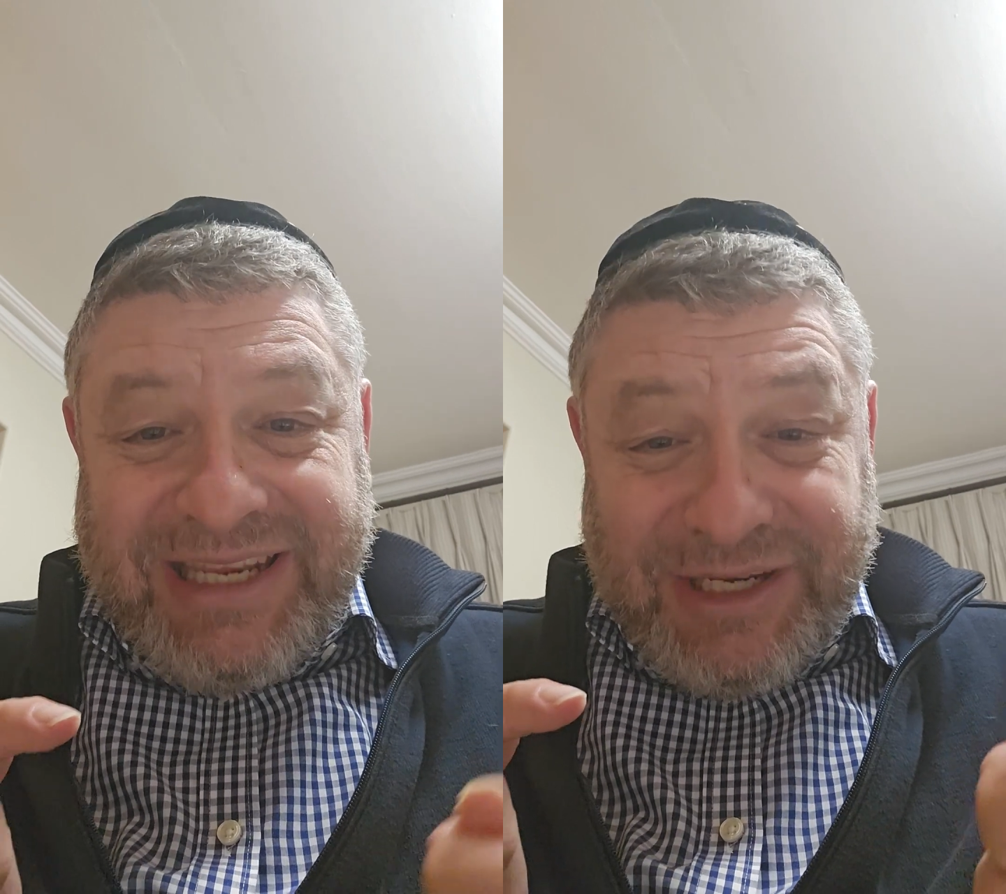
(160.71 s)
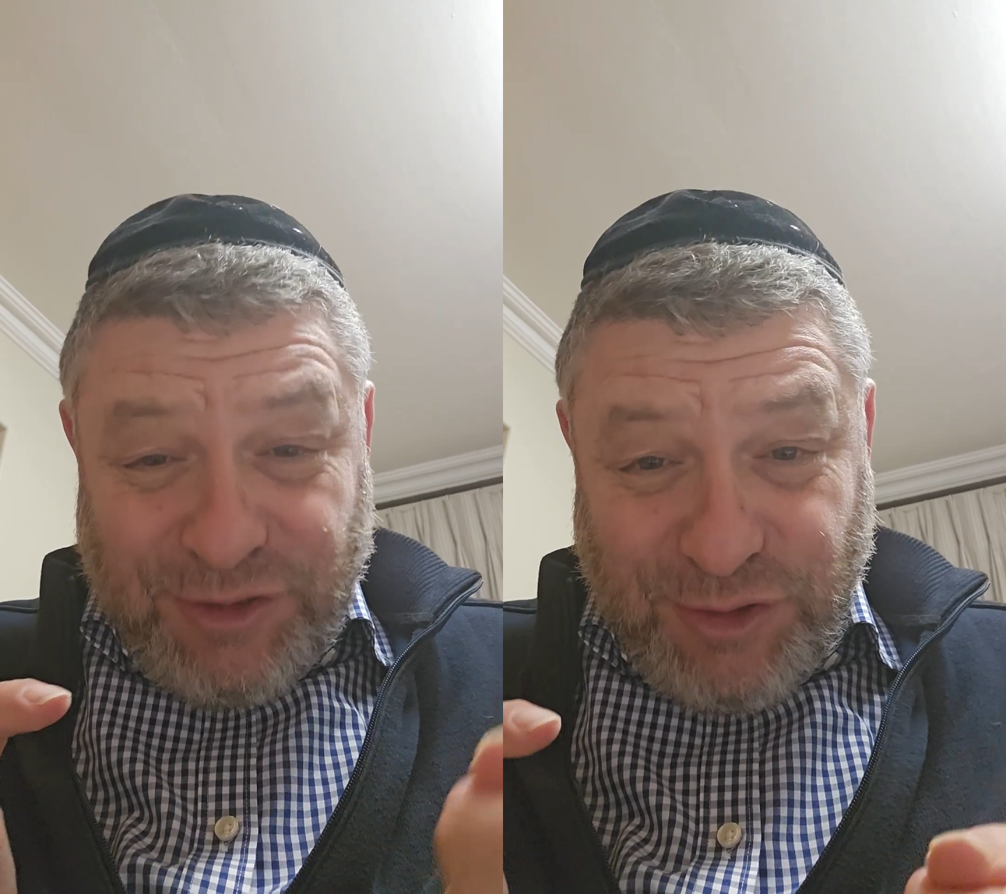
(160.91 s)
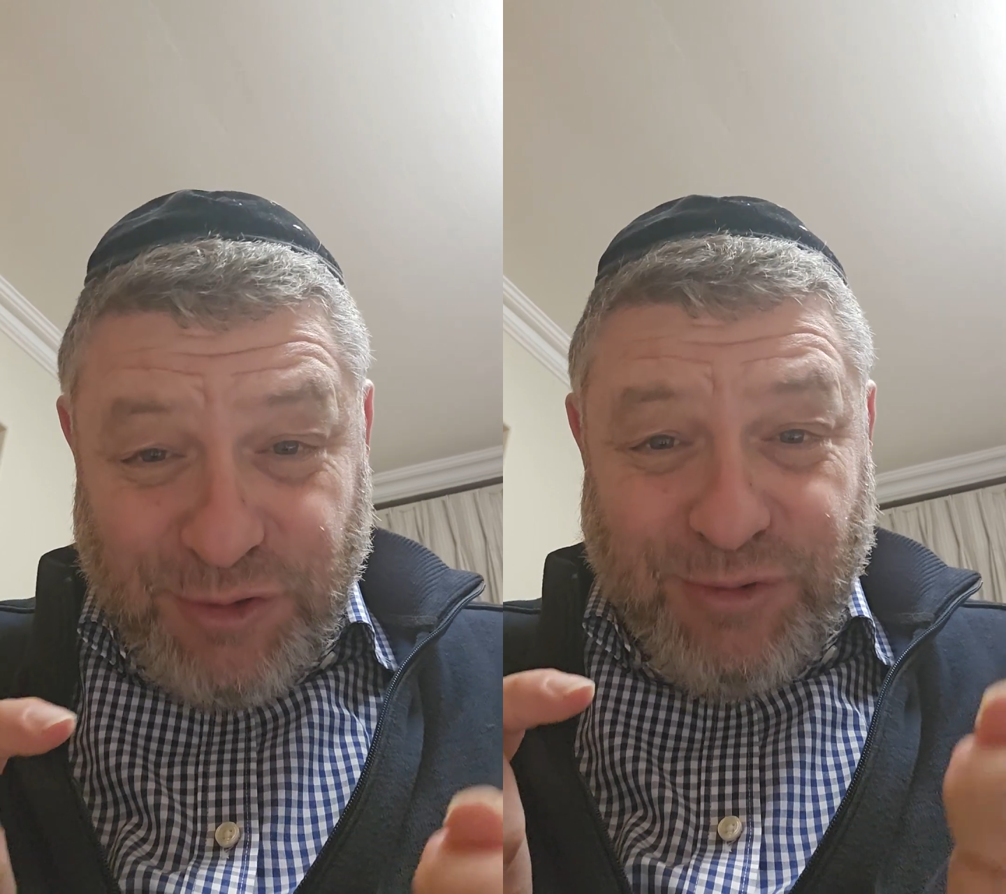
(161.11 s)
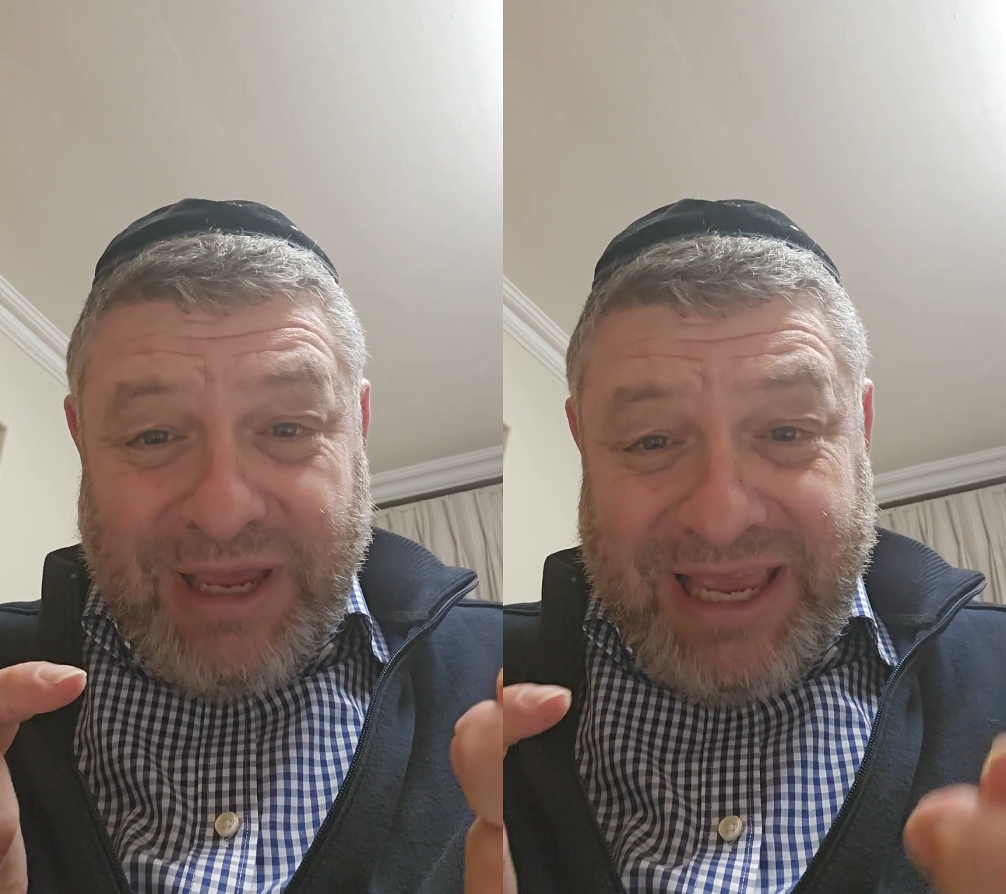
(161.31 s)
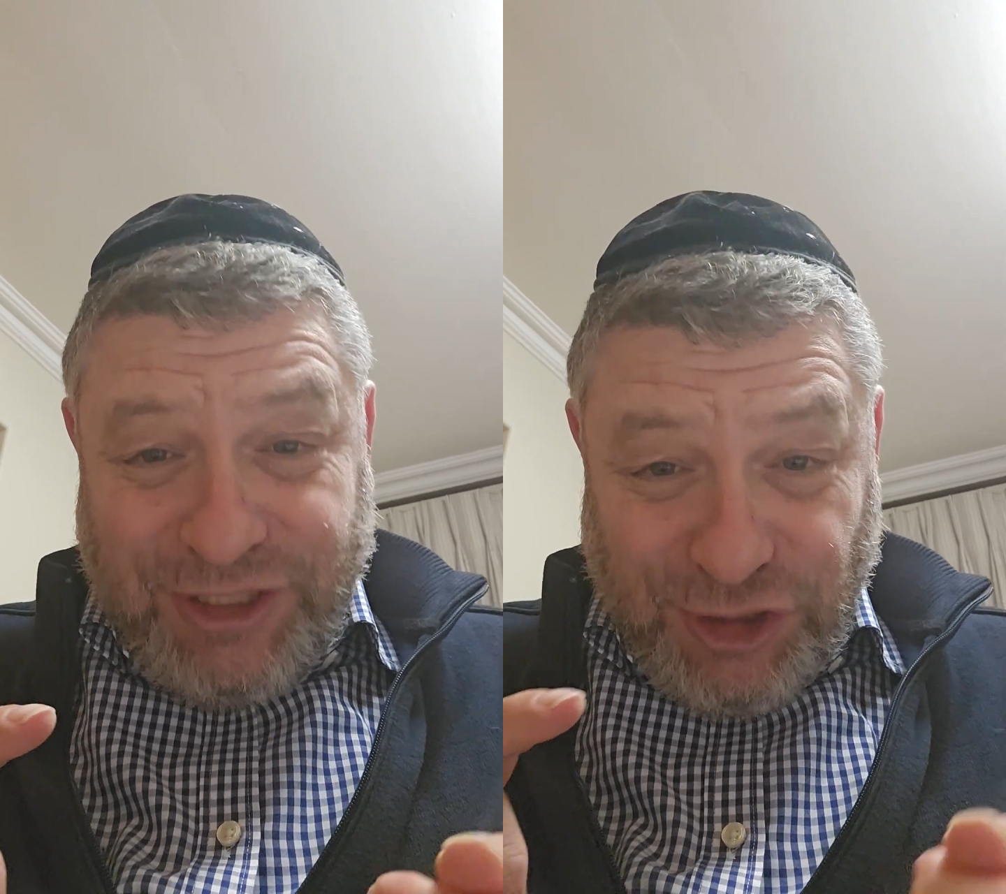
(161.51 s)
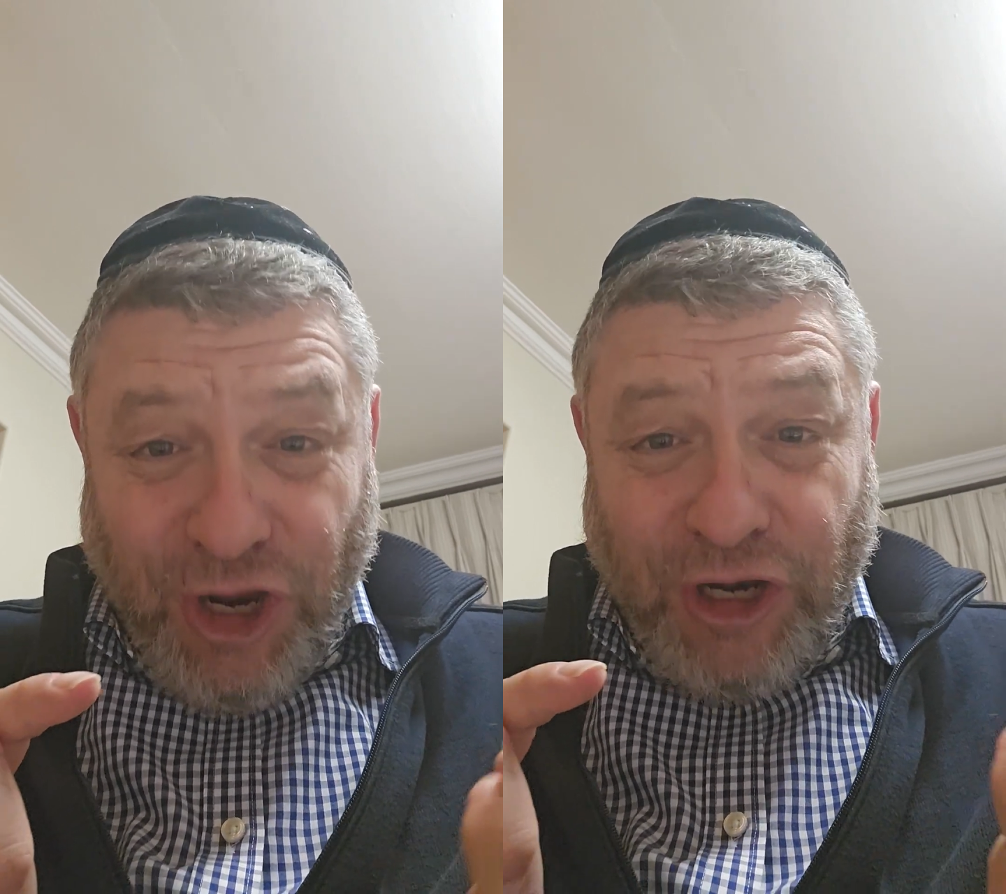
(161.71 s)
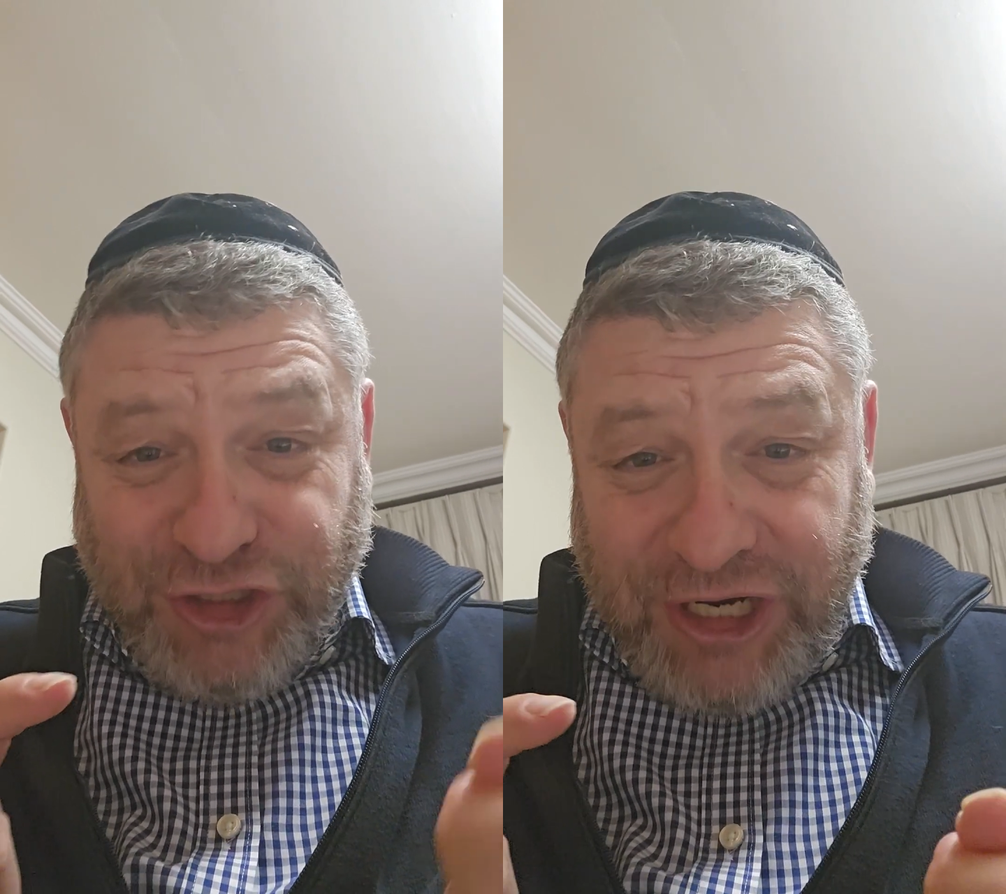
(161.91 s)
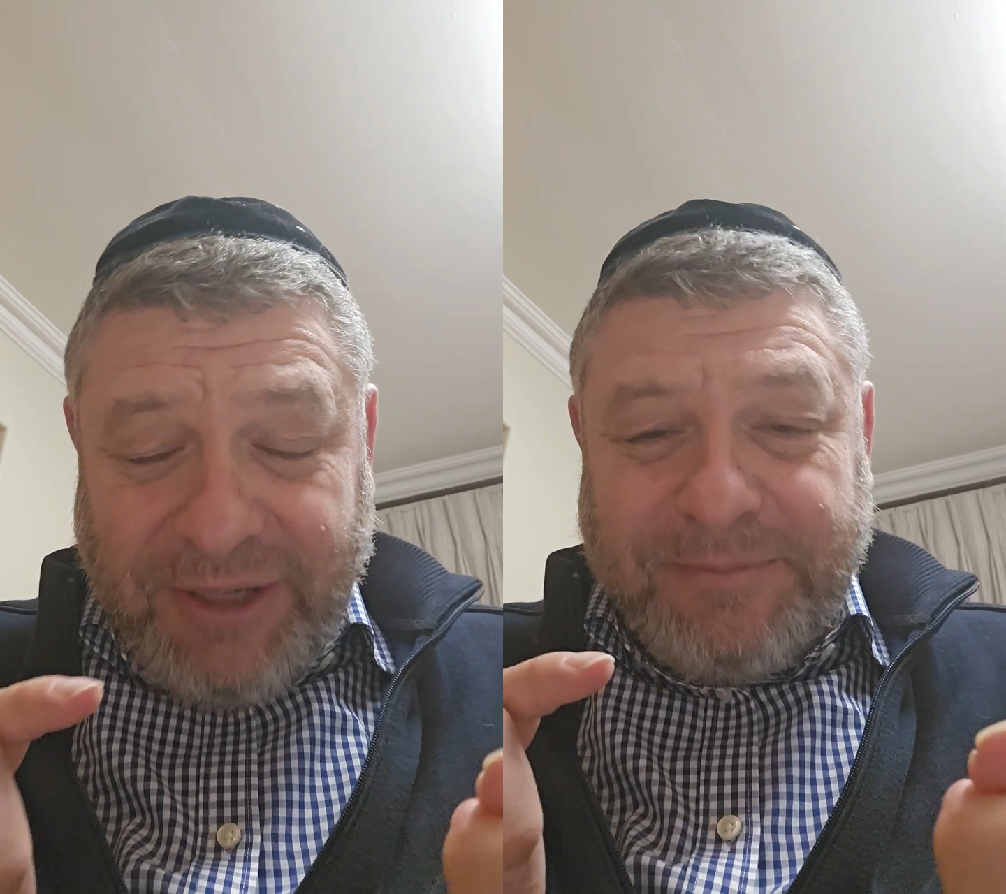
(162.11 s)
into a
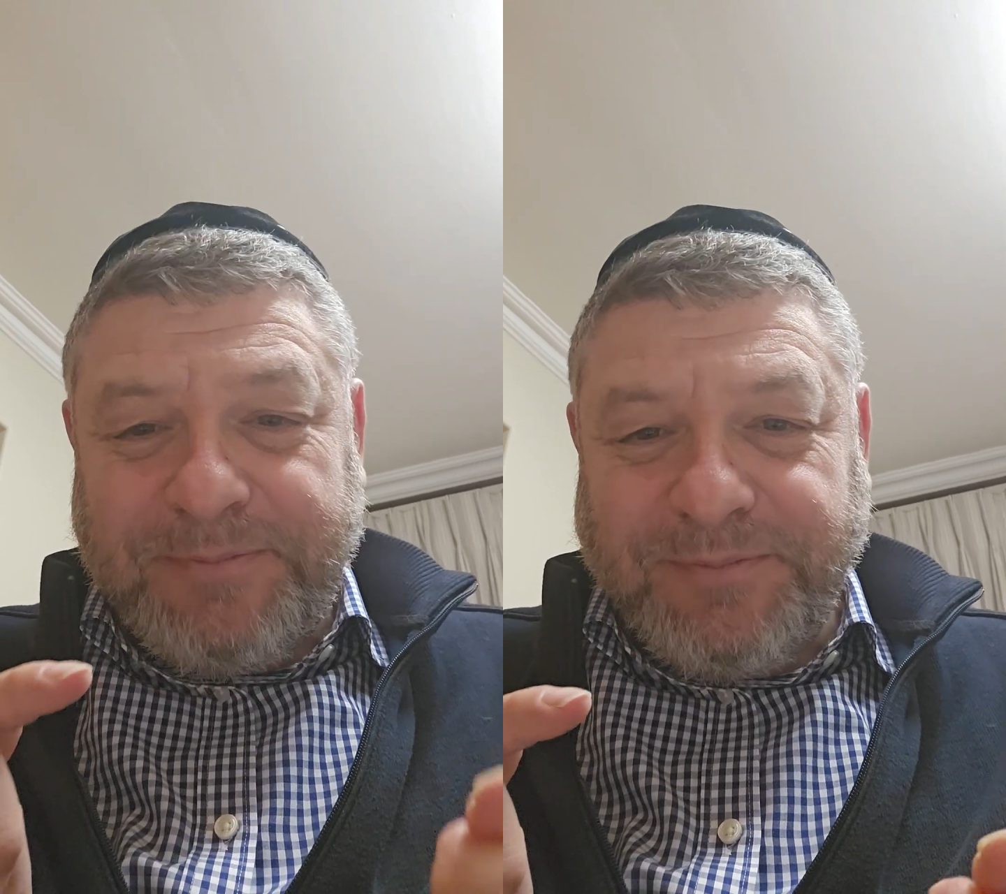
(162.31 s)
charger.